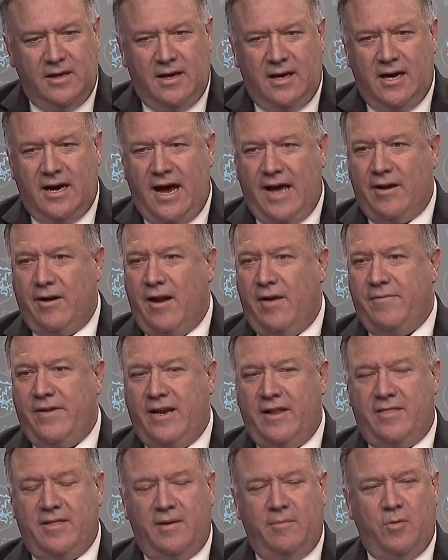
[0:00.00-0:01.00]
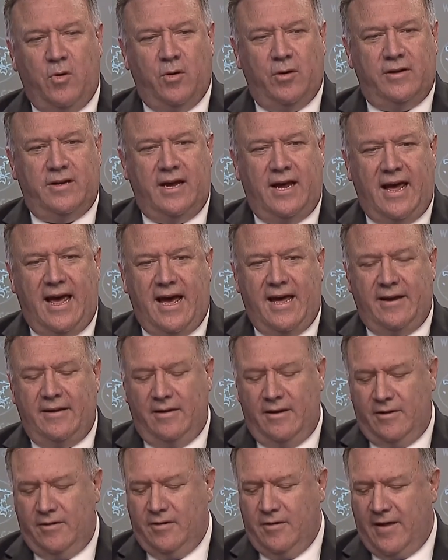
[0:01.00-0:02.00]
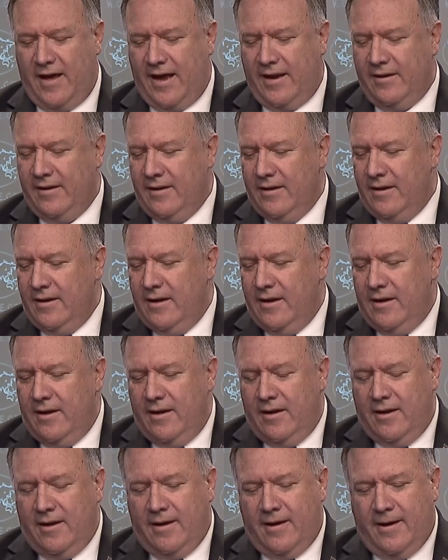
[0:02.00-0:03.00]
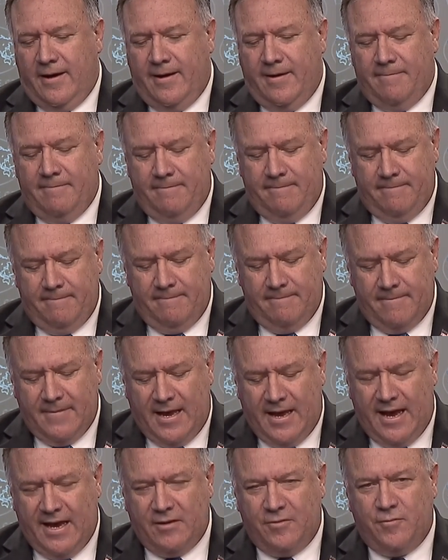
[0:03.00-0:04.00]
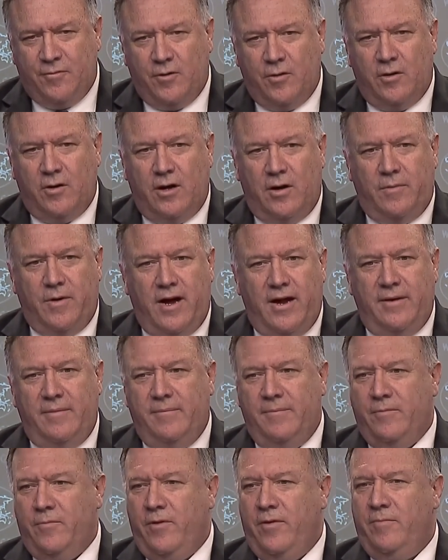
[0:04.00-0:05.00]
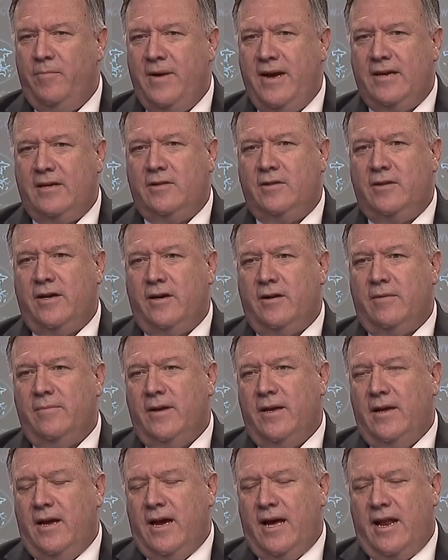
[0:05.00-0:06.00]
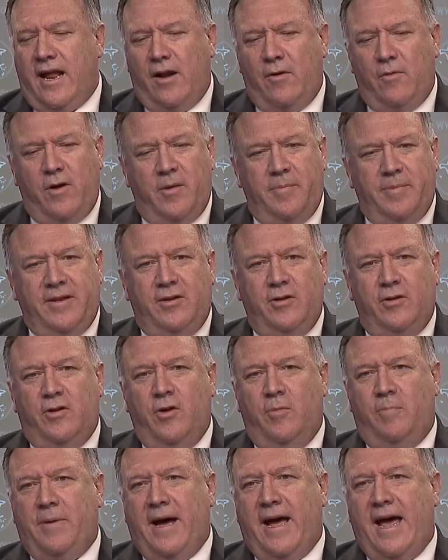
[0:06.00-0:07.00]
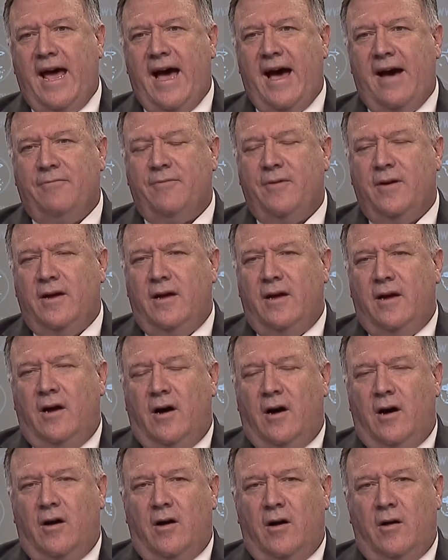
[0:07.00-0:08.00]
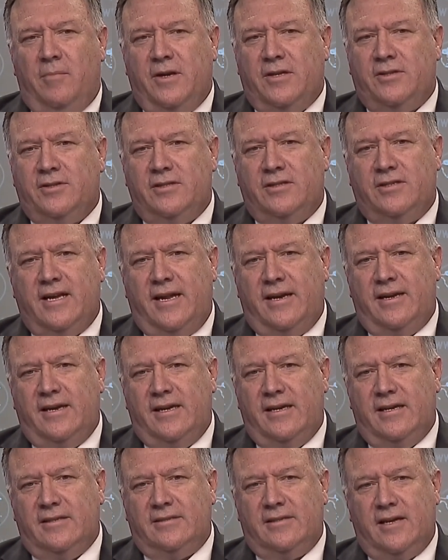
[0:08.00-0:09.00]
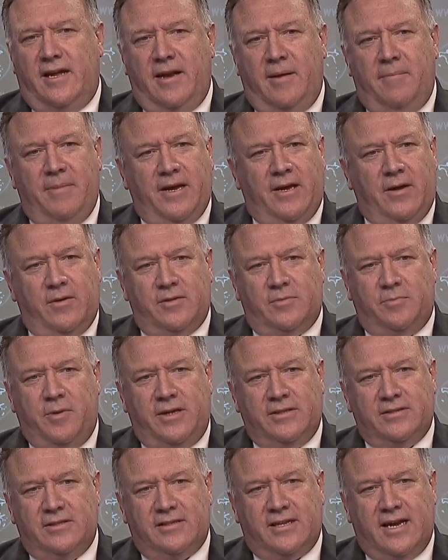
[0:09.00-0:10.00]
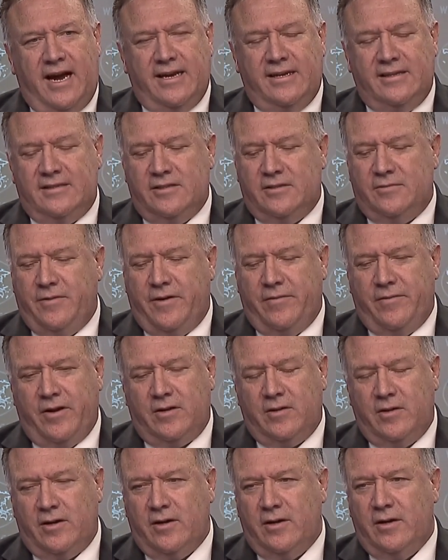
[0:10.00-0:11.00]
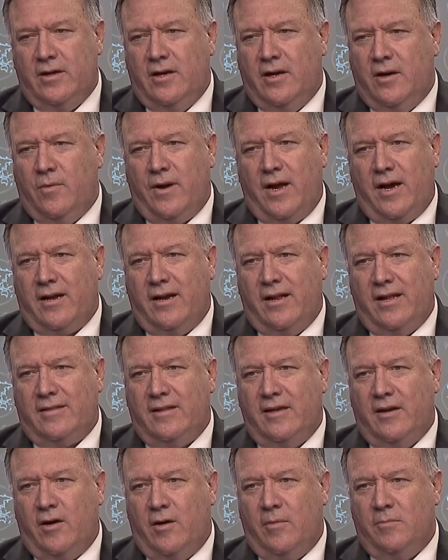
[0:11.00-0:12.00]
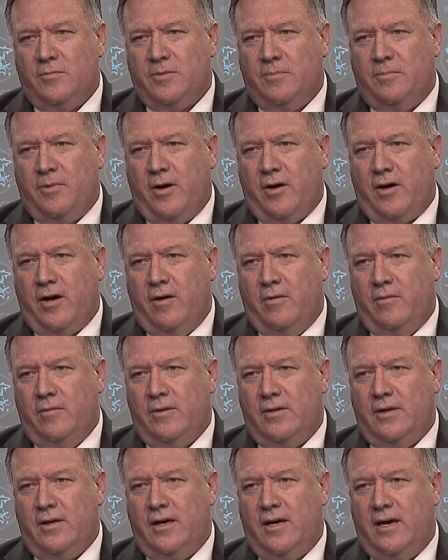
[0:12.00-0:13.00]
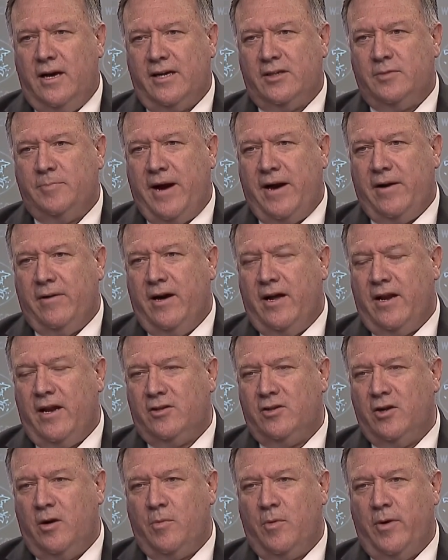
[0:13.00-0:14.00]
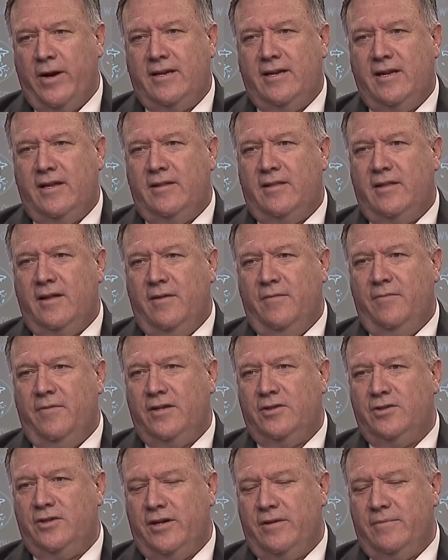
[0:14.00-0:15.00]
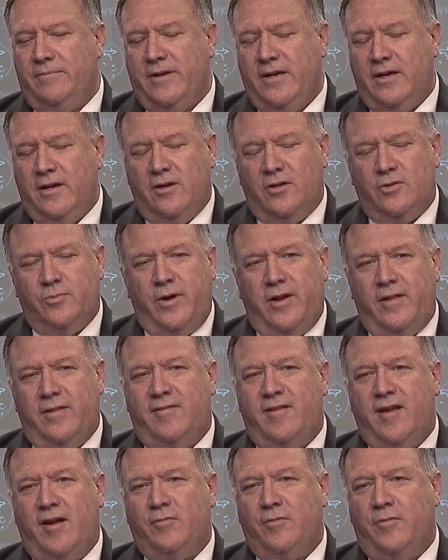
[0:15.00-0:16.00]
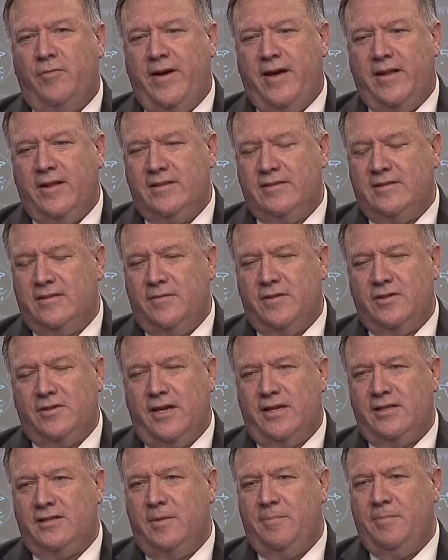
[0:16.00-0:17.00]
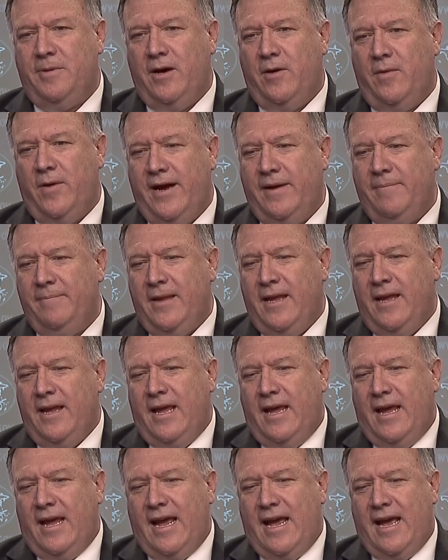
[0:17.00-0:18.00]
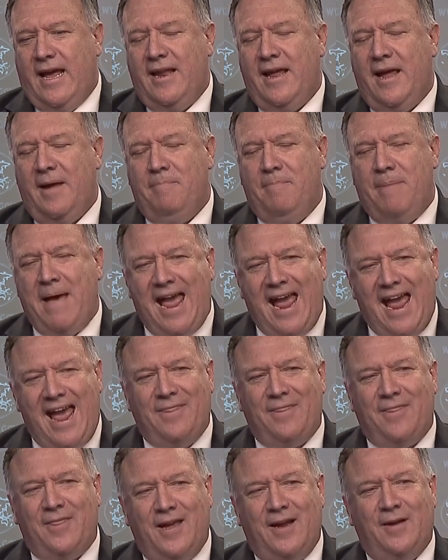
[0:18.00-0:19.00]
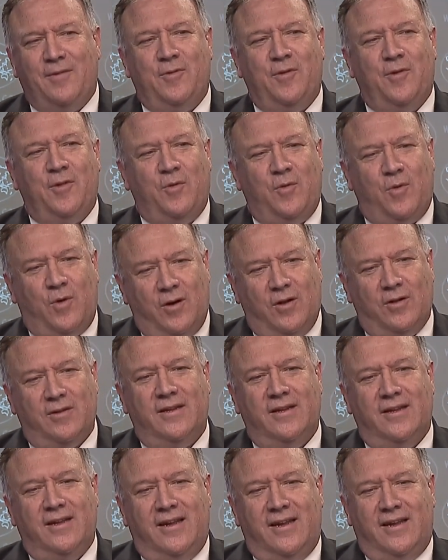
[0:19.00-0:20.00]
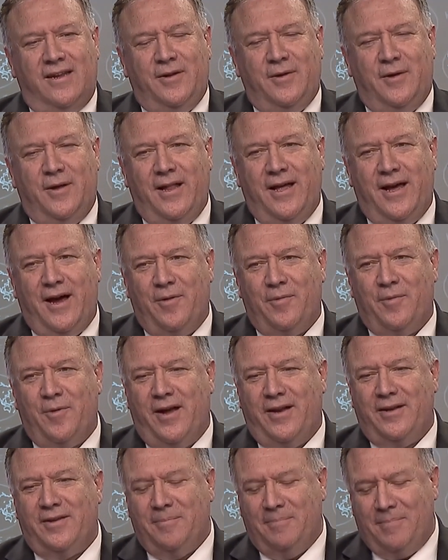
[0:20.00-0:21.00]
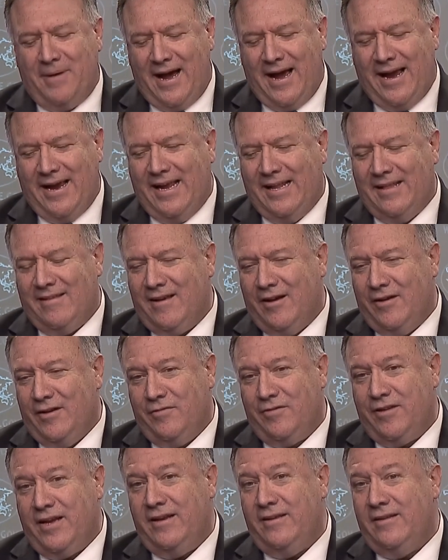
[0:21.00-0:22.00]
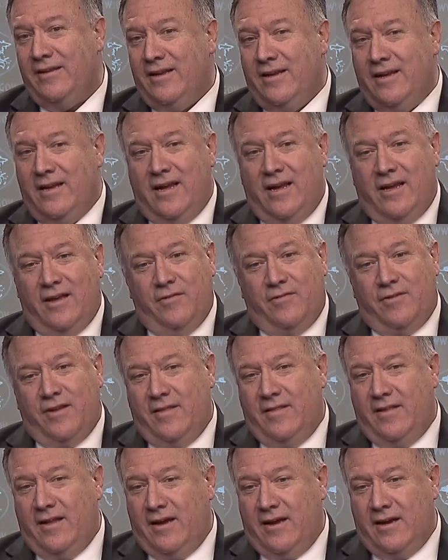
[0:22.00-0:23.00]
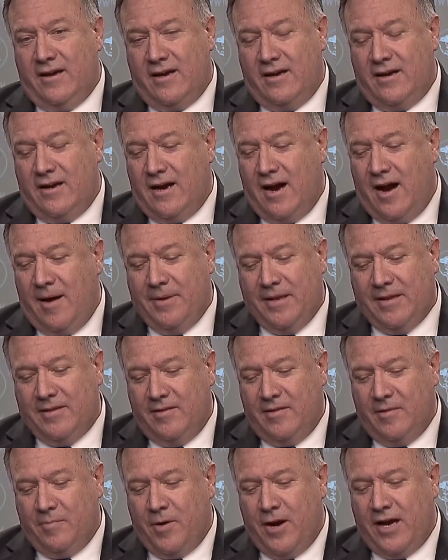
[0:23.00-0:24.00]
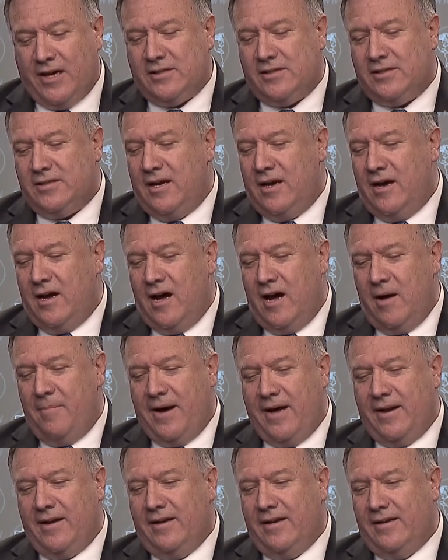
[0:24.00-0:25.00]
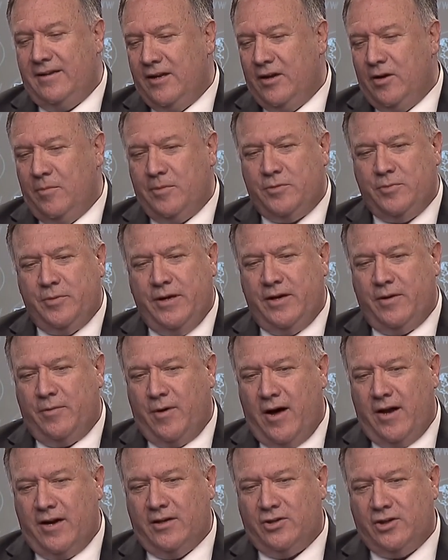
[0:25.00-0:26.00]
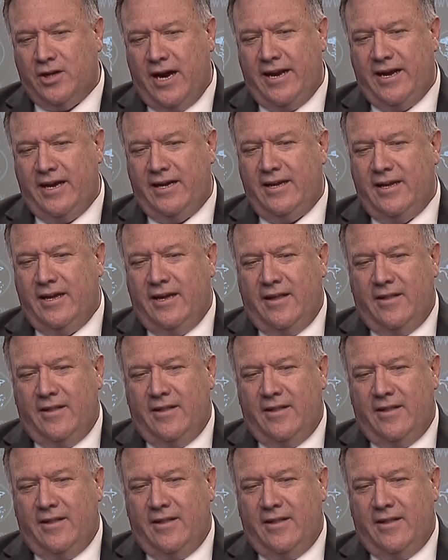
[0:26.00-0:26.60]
Uh, I don't have anything more to add to that. Uh, as for Iran, we've made clear, and I don't want to be too cute by half. Our mission set is unambiguous. President's guidance is very, very clear. We're not going to let the arms embargo uh, expire on October 18th of this year. It's one of the central failings of the JCPOA, and a bad thing for the world to allow Iran to buy and sell. You've seen You've seen the comments in the press uh, about a deal between Iran and China.